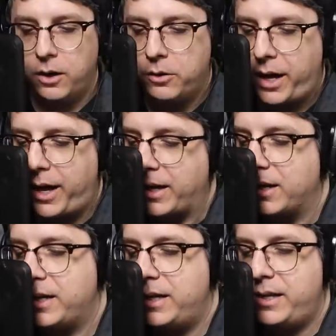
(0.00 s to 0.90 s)

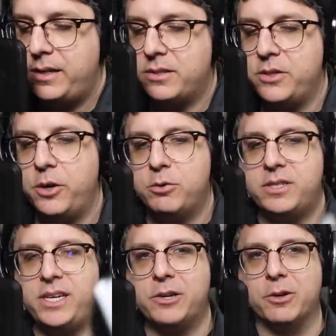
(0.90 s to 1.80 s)
Okay, it is no
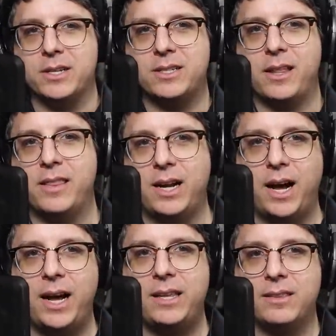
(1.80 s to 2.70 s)
secret that
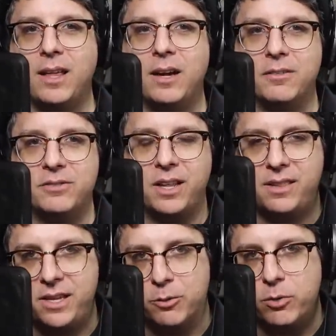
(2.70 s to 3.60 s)
I loved
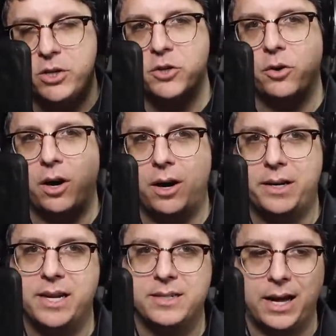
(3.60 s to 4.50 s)
the original
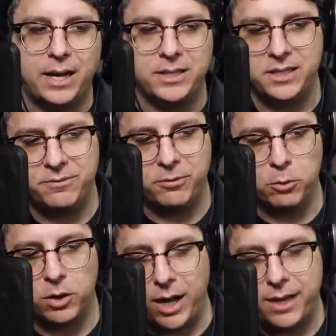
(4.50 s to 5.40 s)
Audient
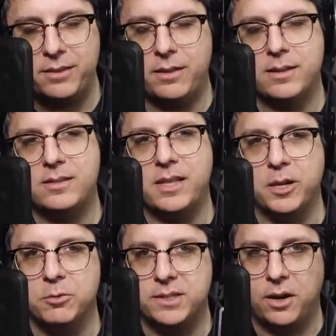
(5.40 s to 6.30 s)
ID4. I thought this
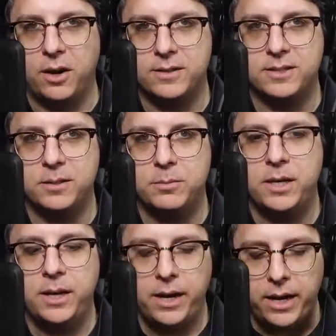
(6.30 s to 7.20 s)
thing was awesome.
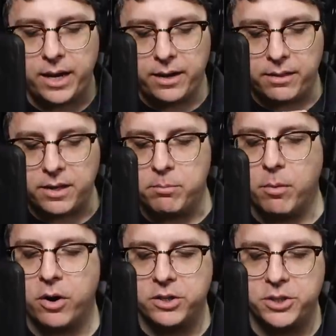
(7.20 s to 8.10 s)
And the
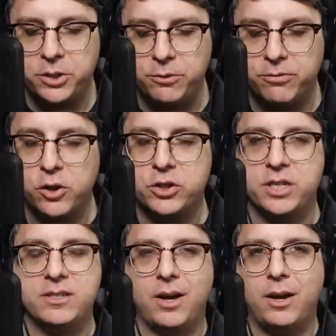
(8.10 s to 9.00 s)
Mark II
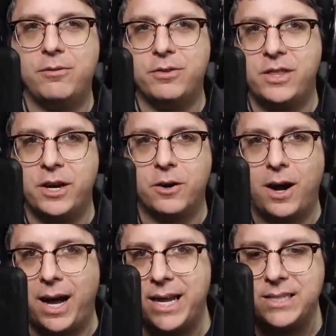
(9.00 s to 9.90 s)
versions of
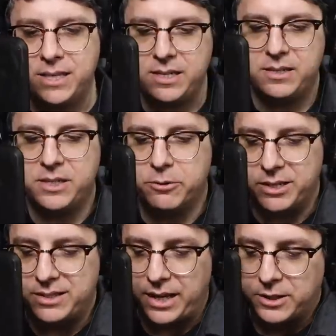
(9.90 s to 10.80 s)
their ID
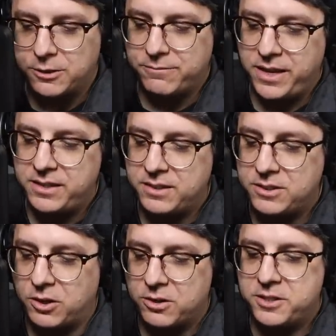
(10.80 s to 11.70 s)
series
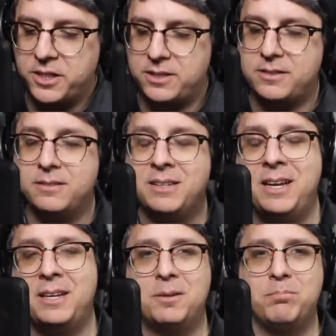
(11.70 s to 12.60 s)
interfaces are just
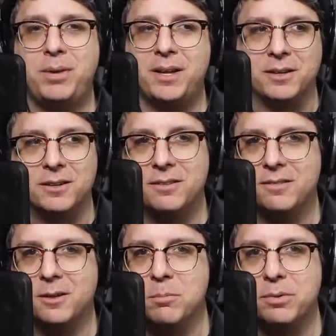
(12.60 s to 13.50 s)
better.
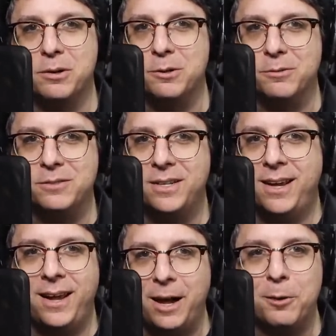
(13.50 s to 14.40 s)
They're improved.
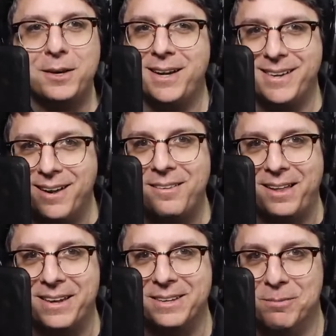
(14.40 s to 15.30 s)
How could I not
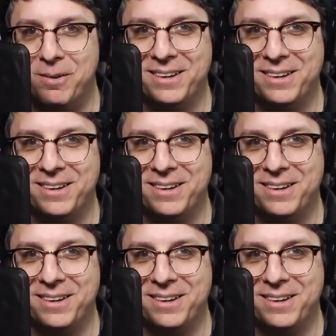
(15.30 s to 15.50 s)
like them?